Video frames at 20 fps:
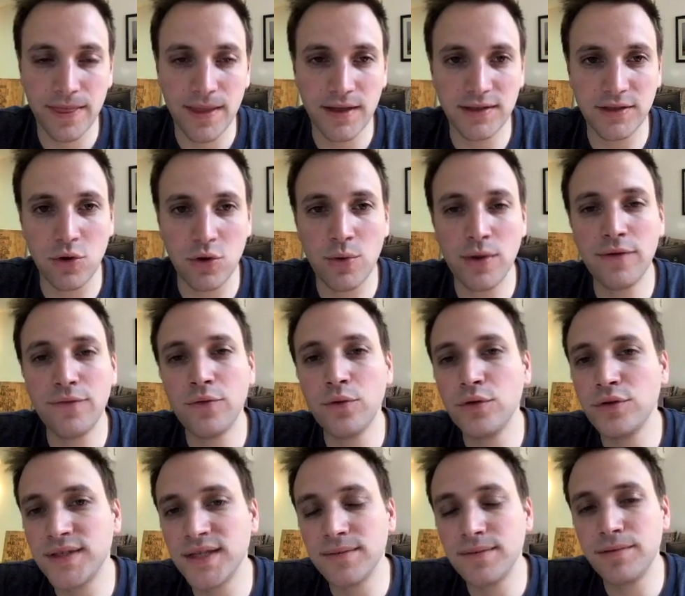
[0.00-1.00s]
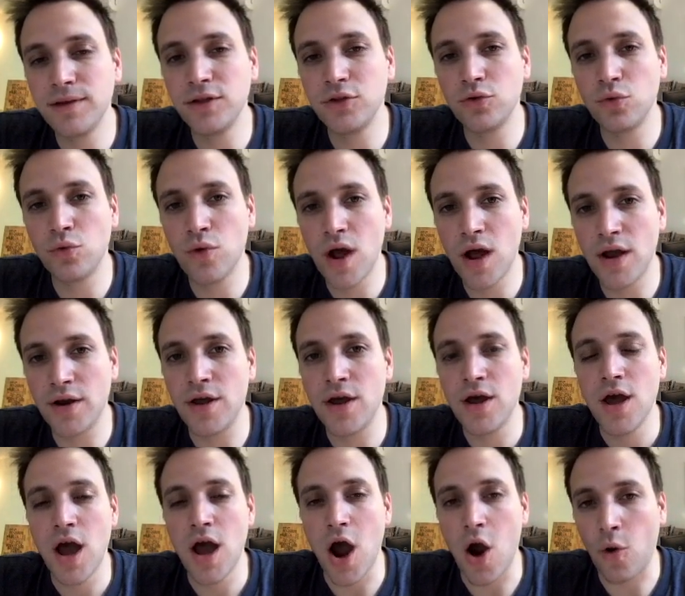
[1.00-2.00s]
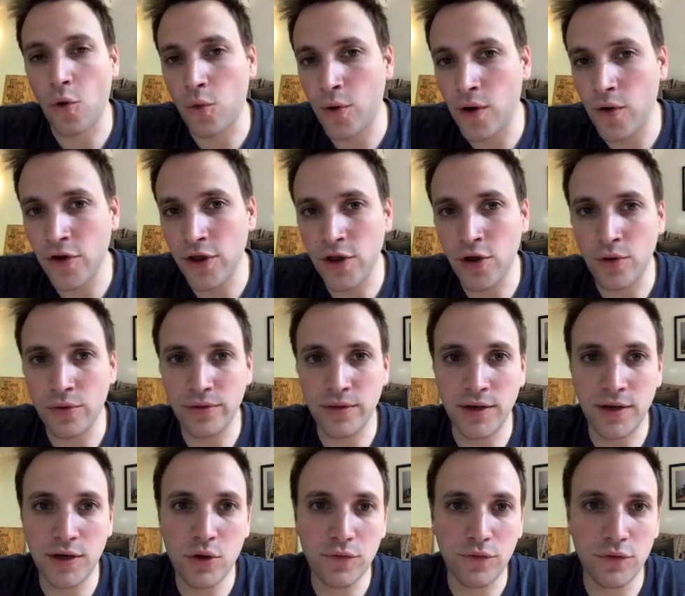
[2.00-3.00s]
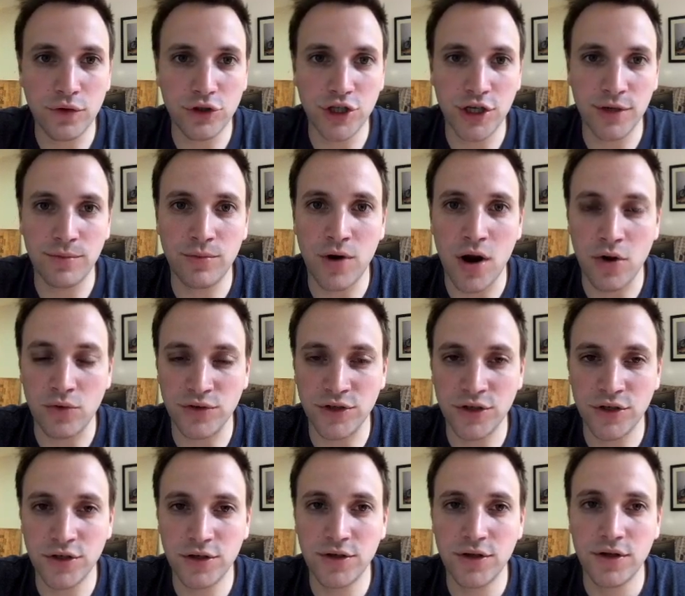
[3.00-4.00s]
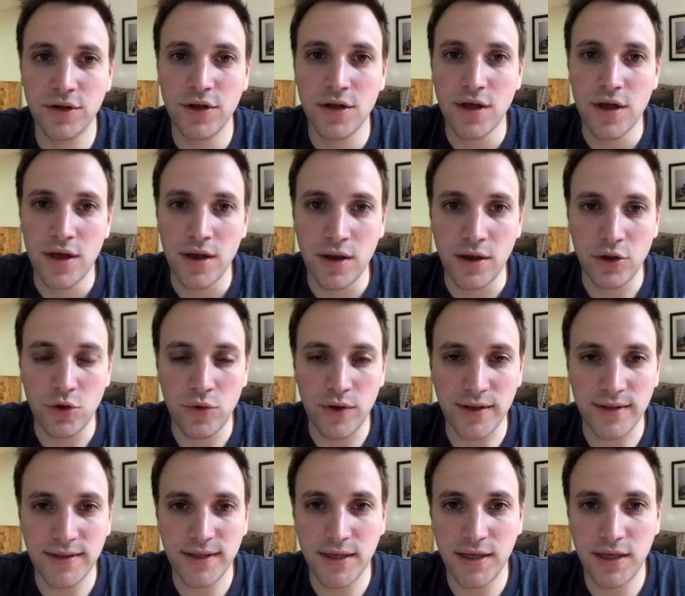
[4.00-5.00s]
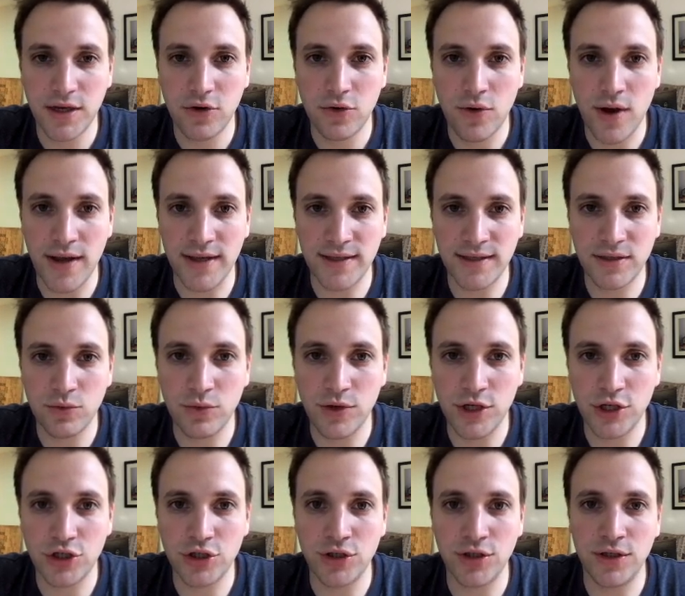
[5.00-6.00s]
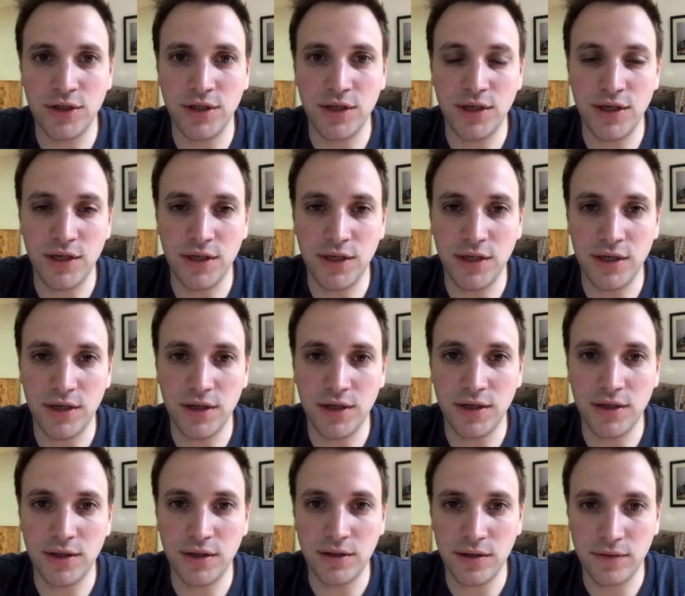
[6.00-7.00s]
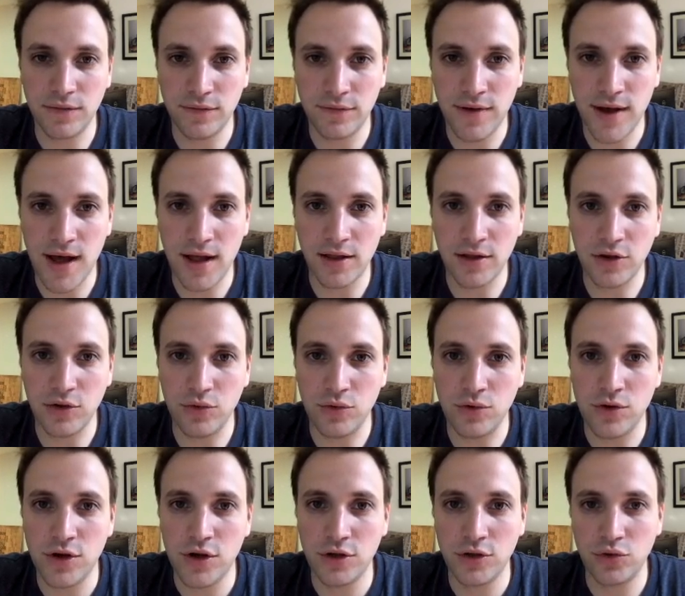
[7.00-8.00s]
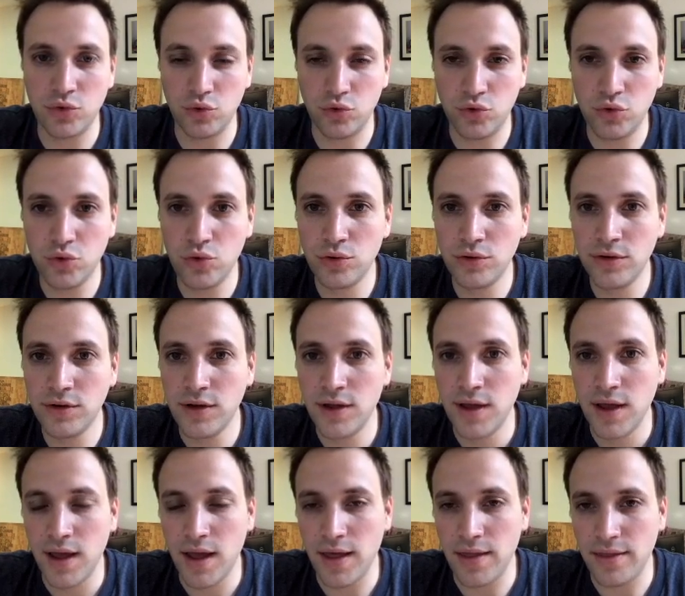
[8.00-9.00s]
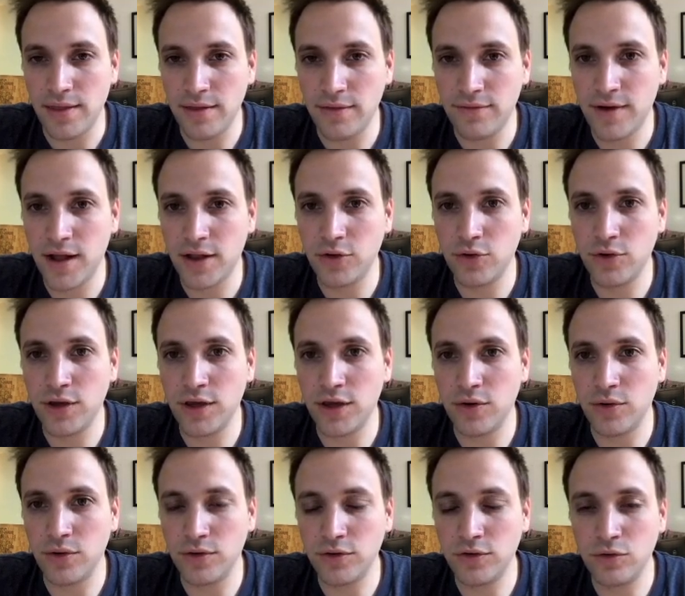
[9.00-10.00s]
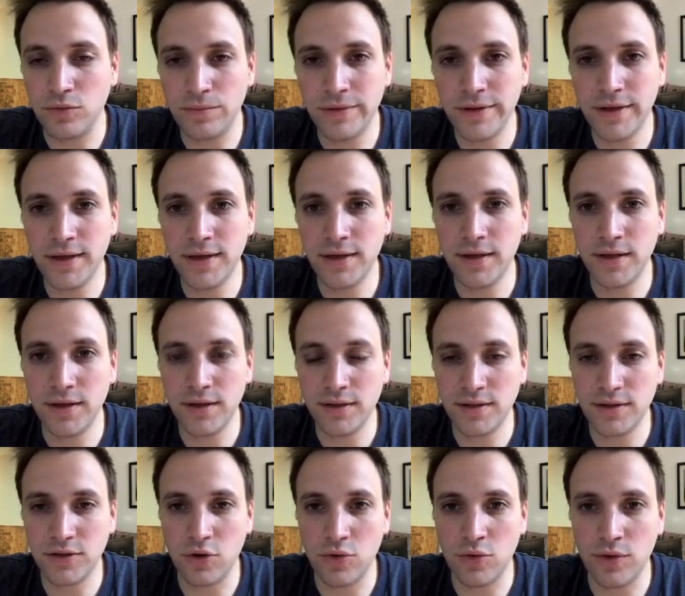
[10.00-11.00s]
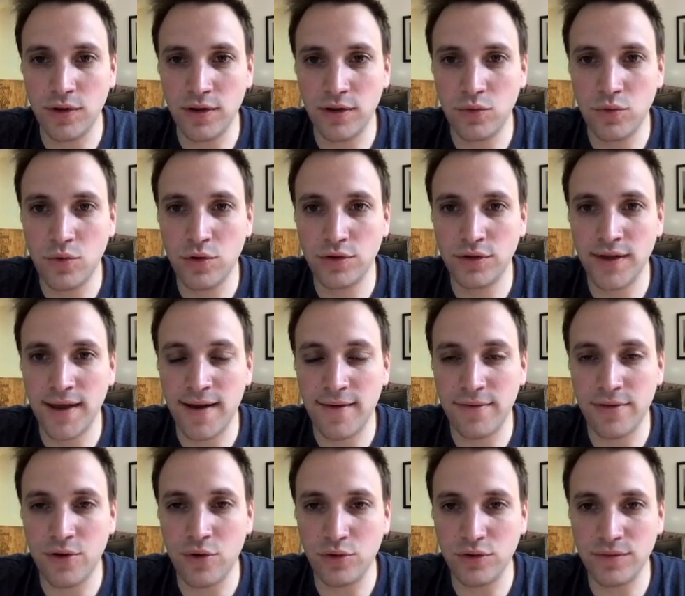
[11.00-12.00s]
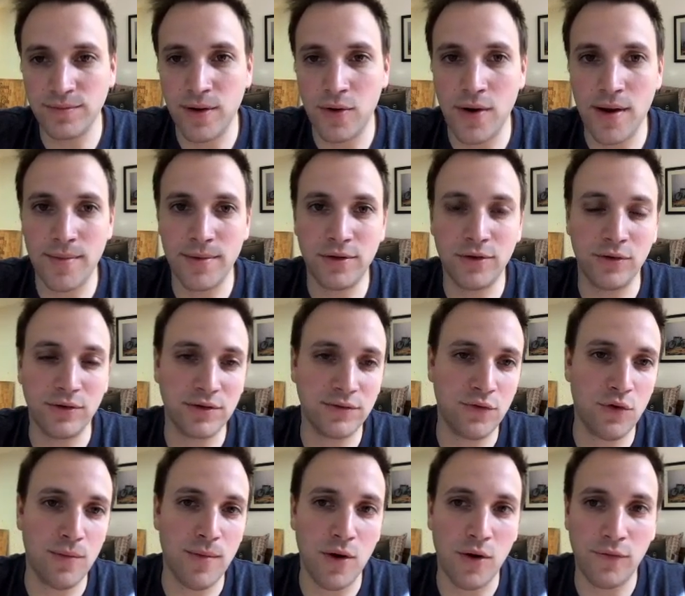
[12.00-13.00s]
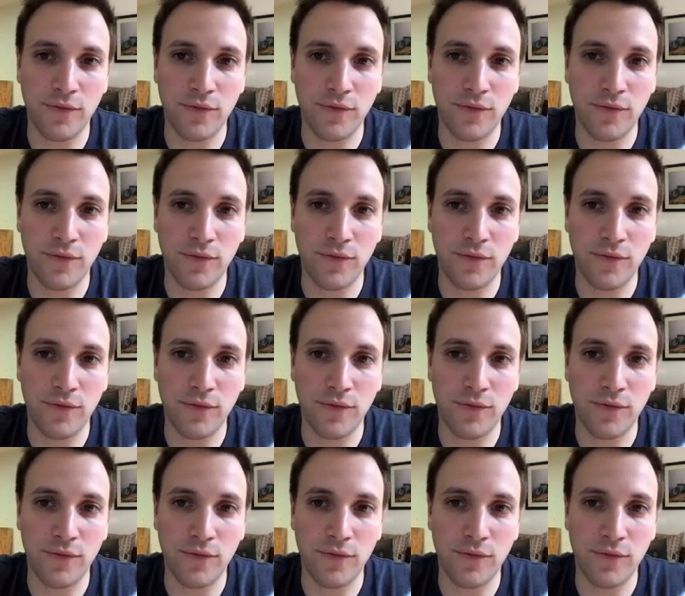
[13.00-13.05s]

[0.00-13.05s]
so if we were simply to run our query on the neo4j browser, you can see here I switched the value to tune and the value here to plea, so it won't have those parameters from our